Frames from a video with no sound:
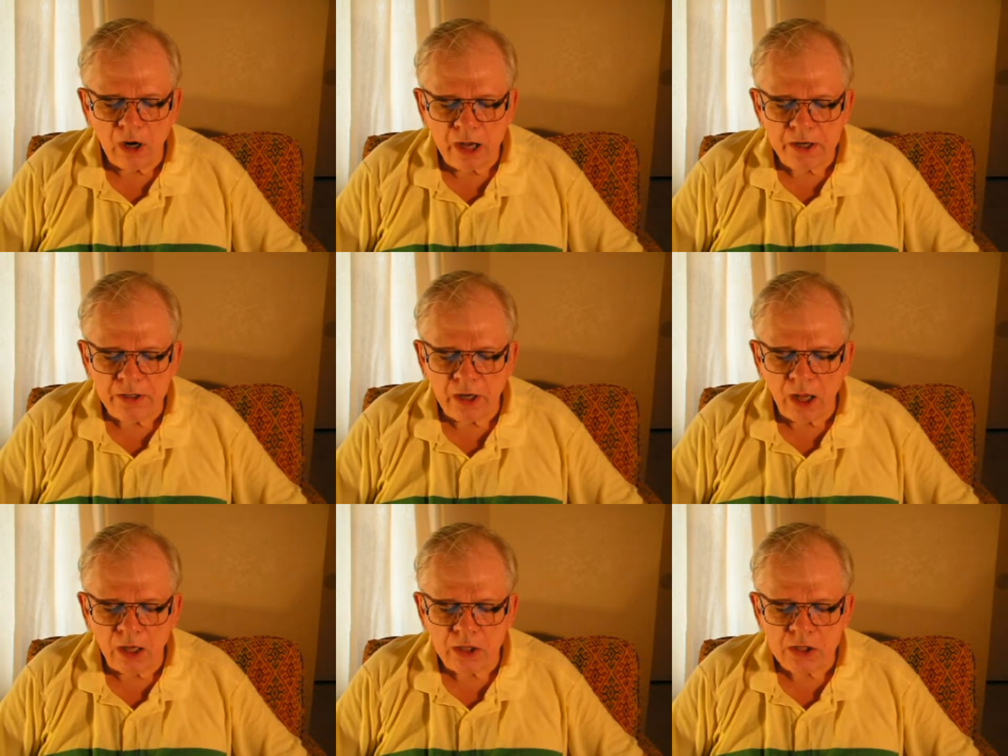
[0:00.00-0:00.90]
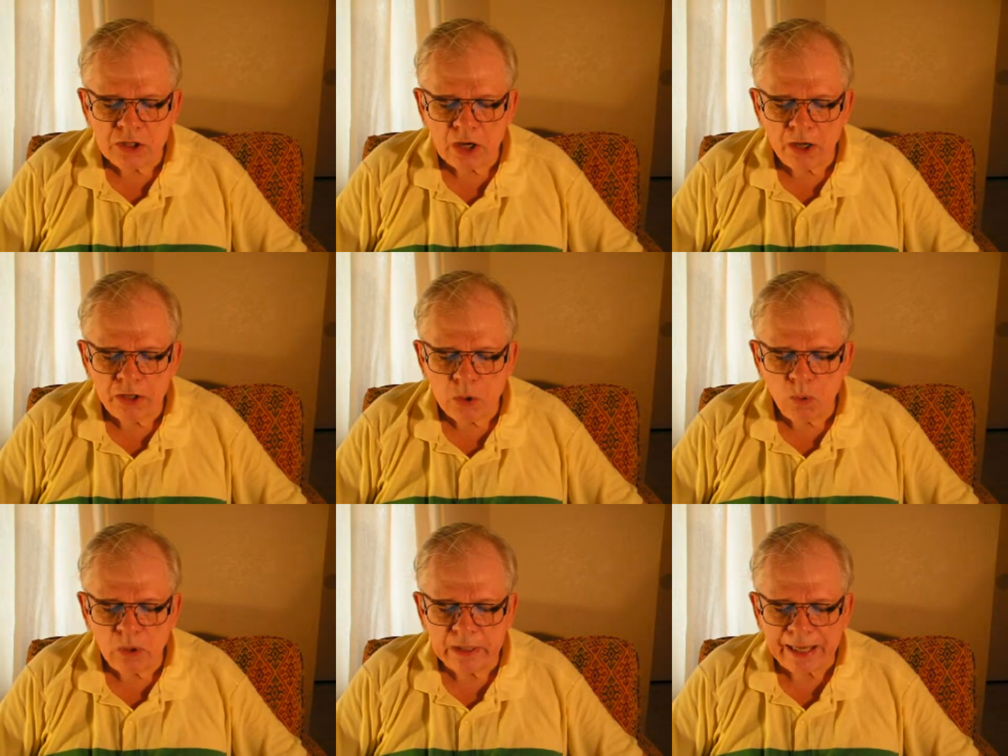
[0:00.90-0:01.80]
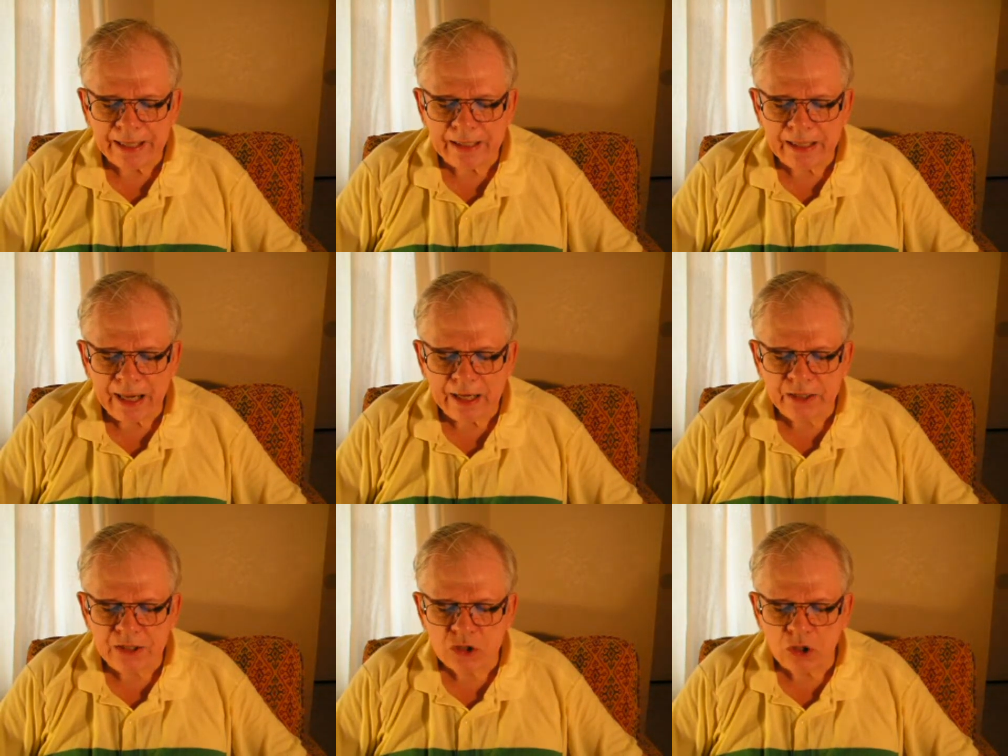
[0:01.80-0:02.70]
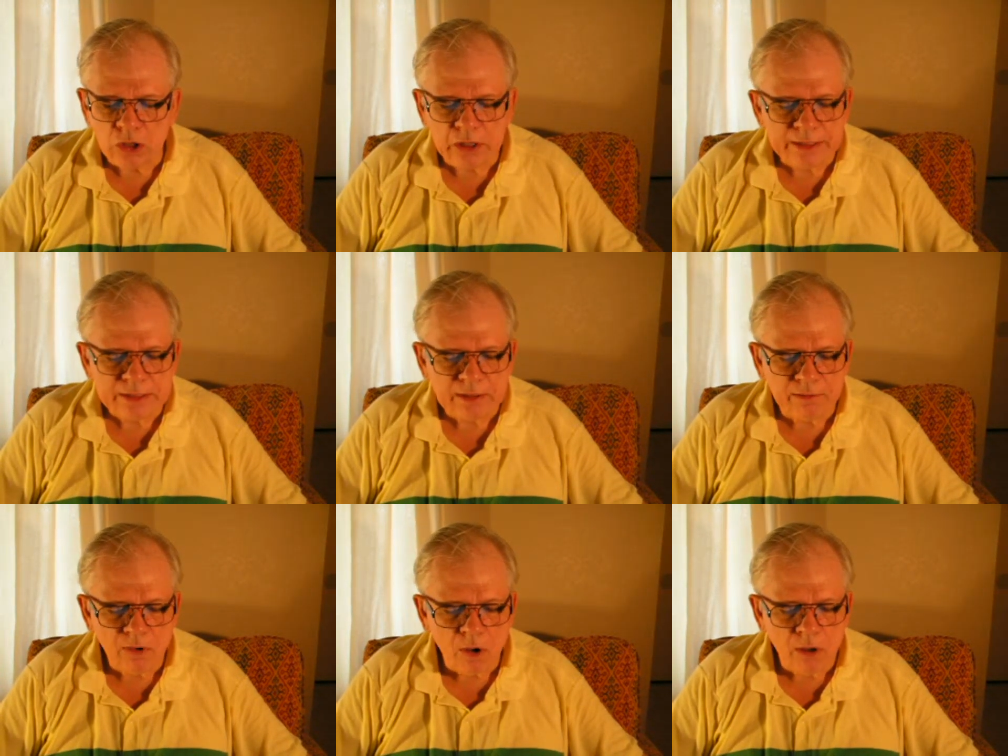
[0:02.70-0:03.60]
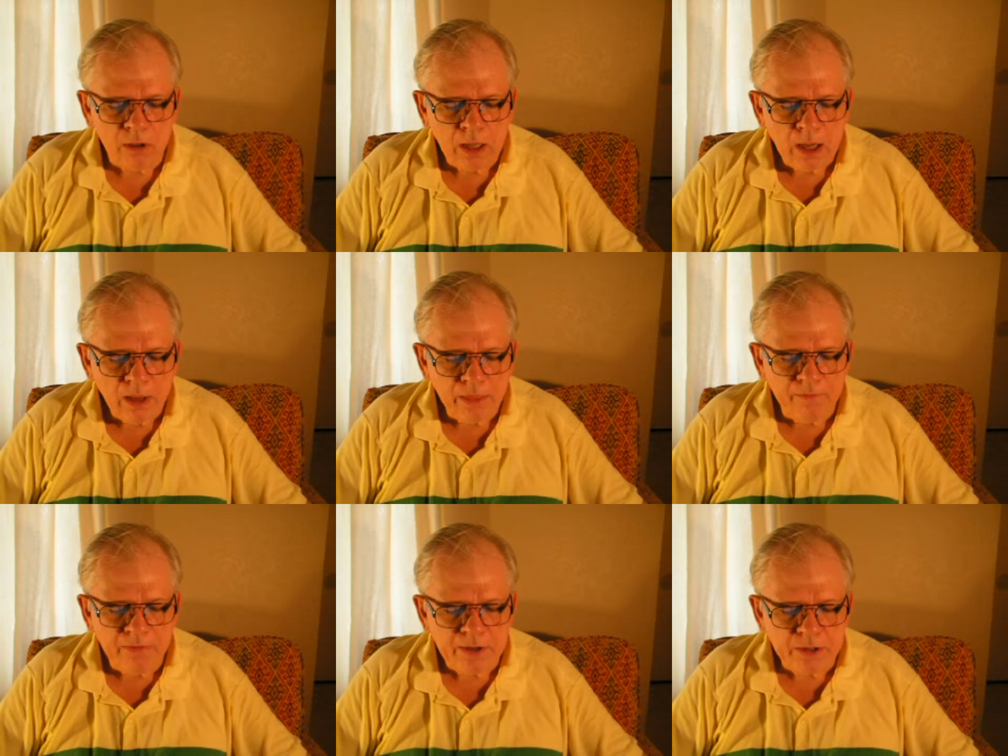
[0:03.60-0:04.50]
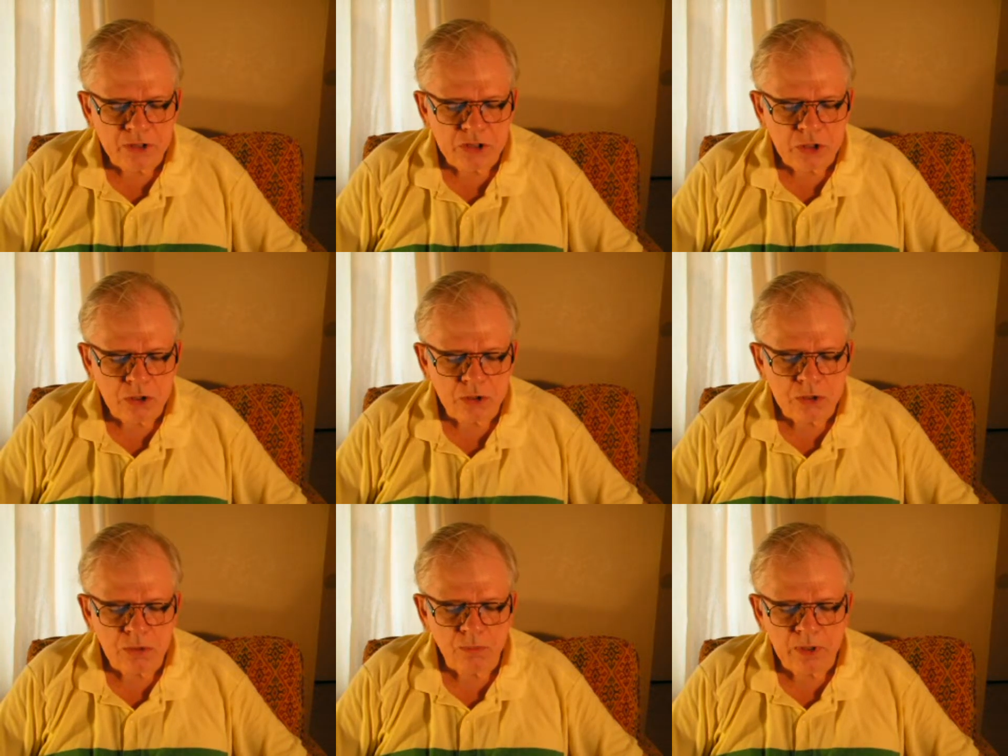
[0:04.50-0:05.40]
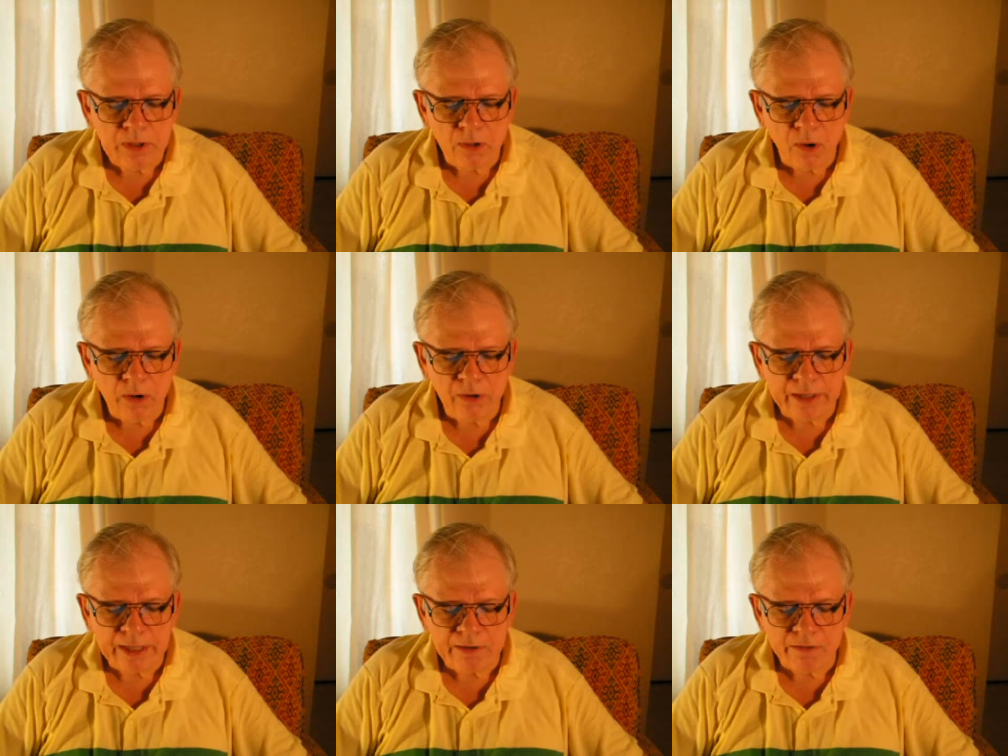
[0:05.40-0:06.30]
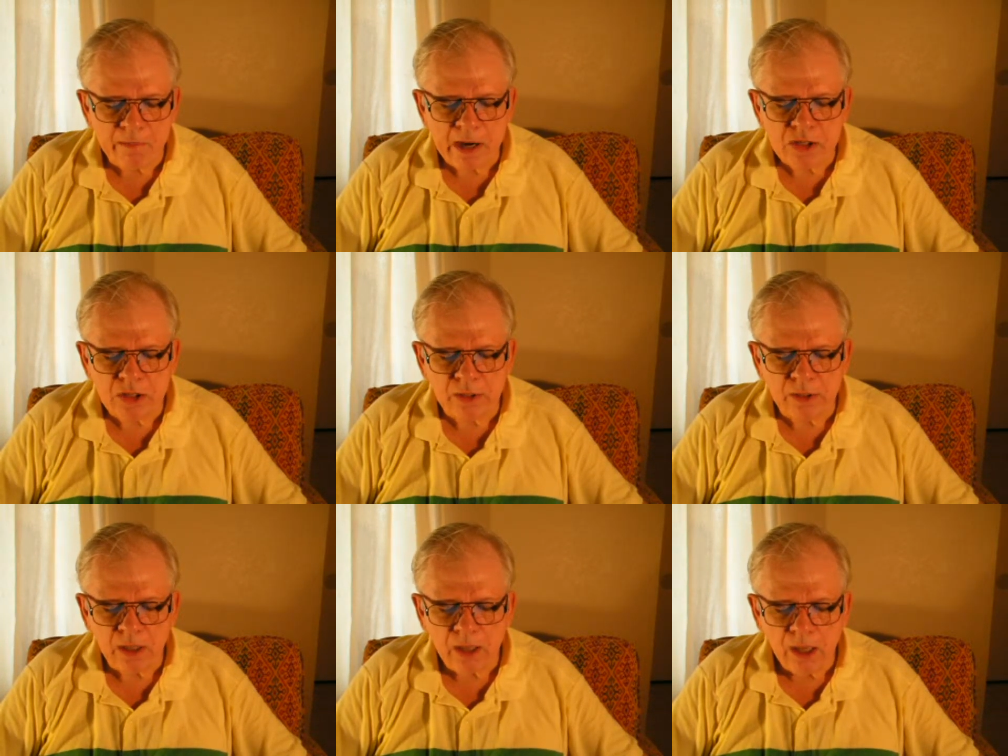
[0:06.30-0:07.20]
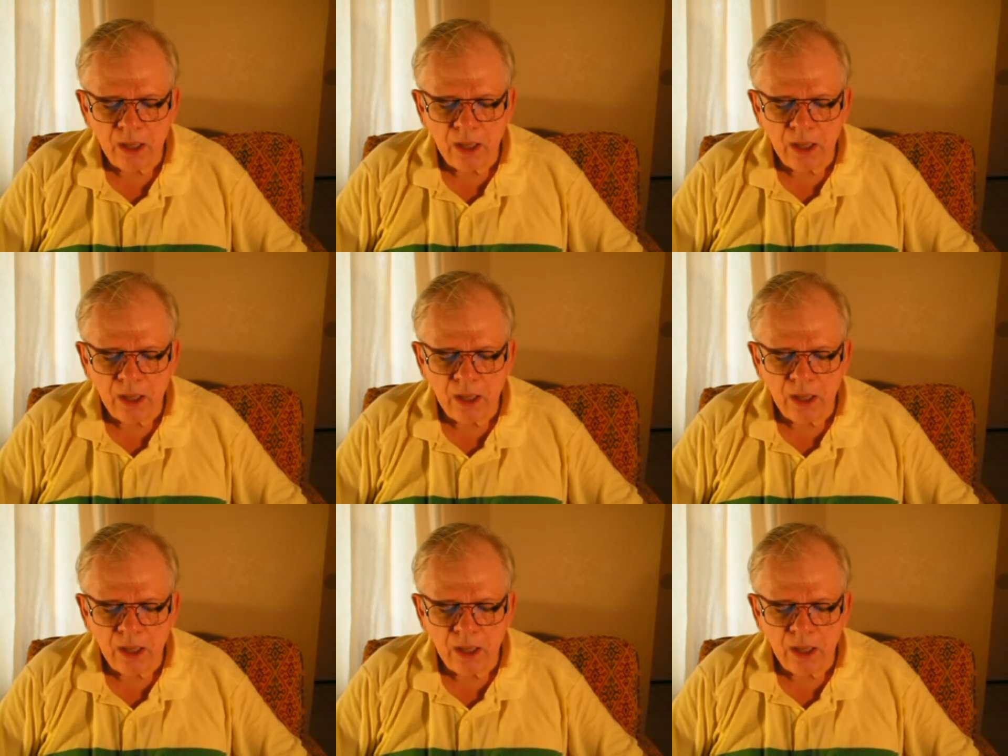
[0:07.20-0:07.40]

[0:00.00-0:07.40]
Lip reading: For $100, you will get an additional list of all the vendors used with ordering information.